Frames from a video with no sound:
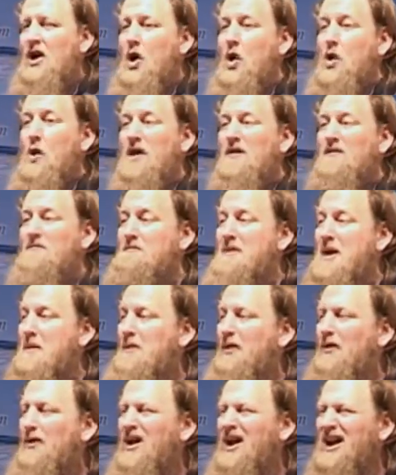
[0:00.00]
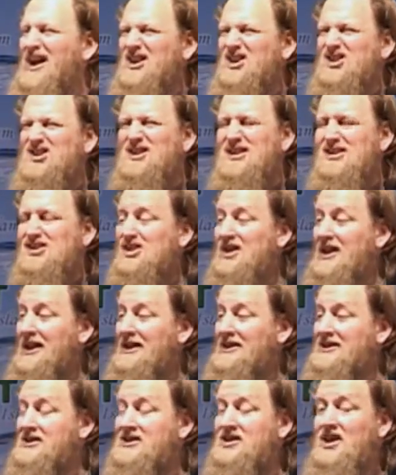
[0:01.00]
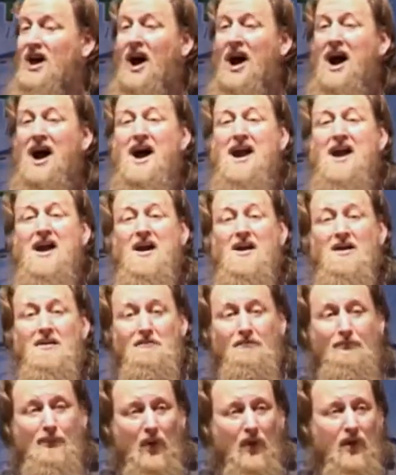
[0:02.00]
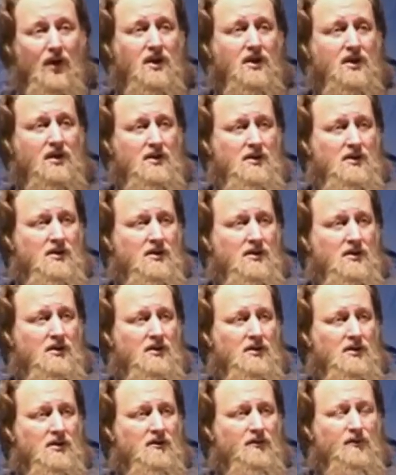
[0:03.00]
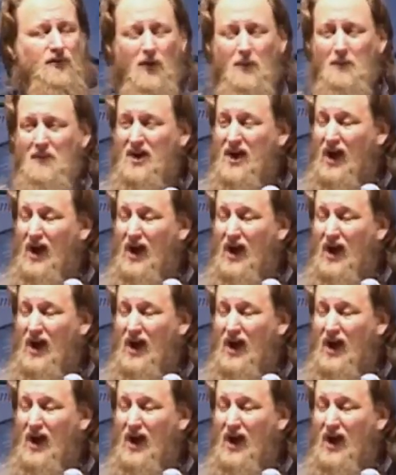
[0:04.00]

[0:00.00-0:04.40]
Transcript: who have memorized this entire book. From